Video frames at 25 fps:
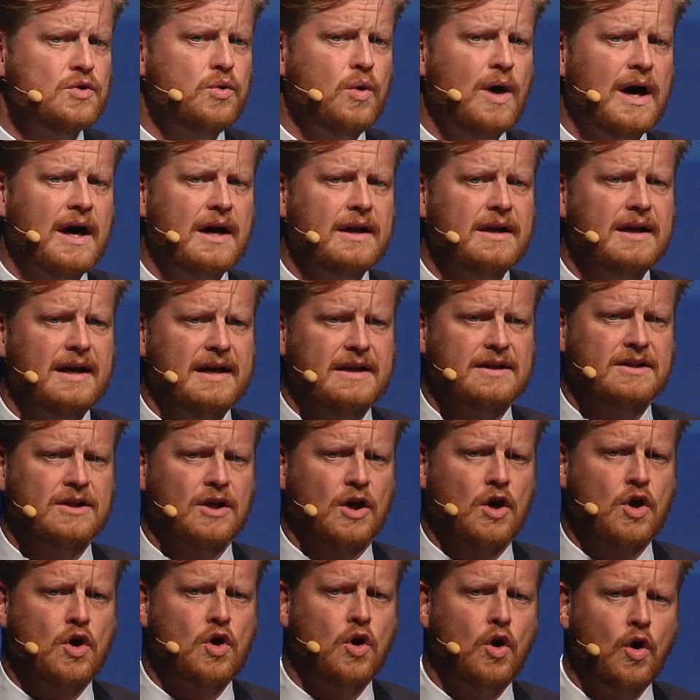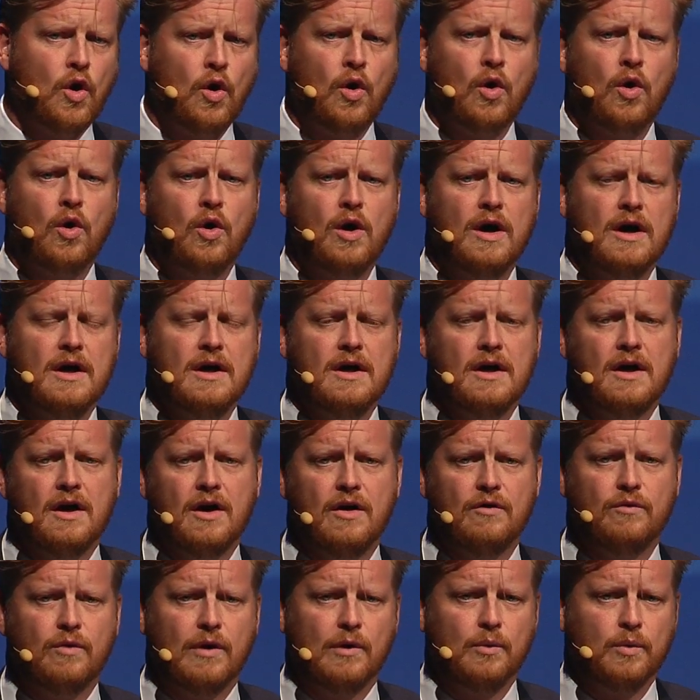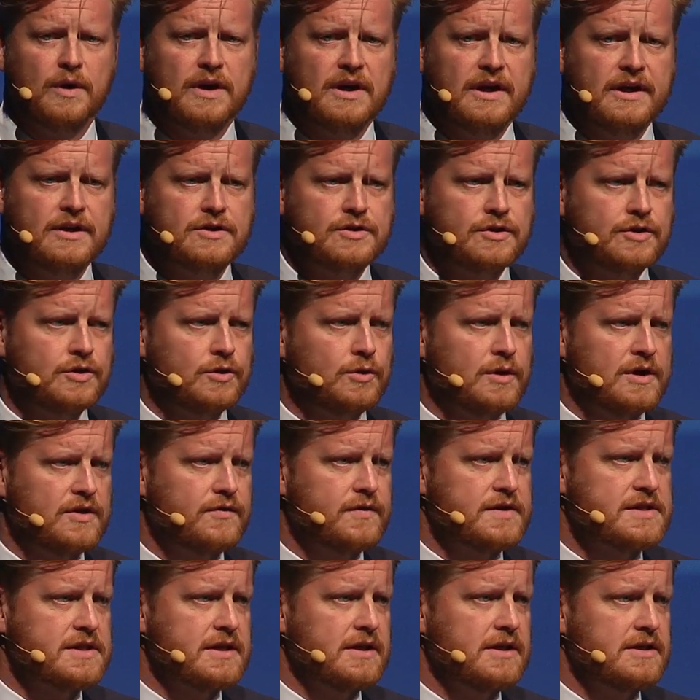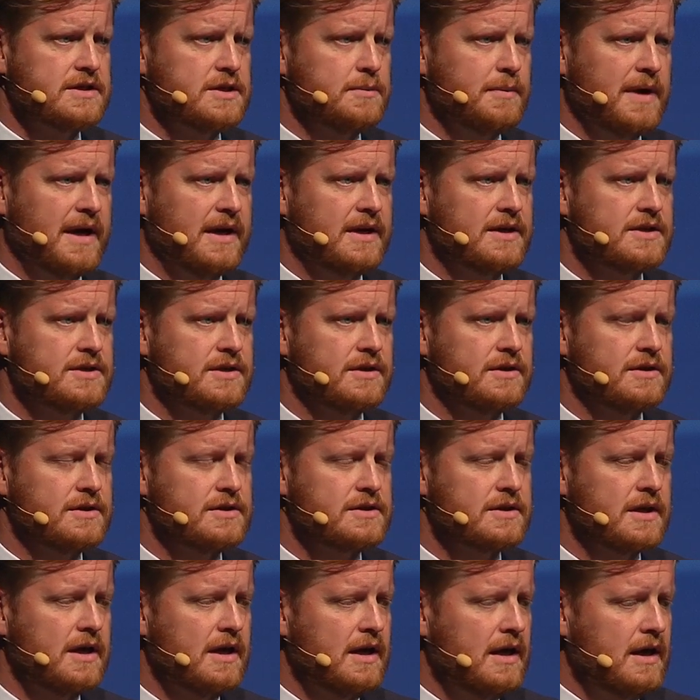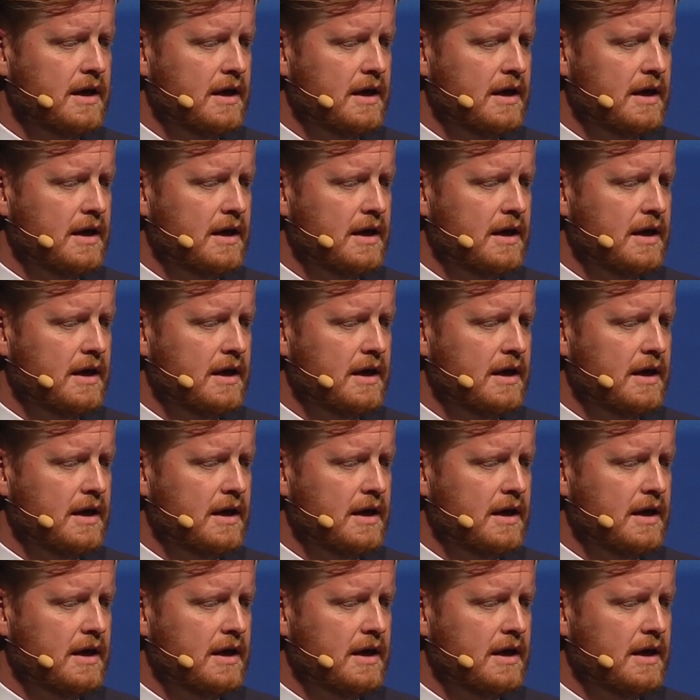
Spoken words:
quite at the core of what we need to do as facility managers.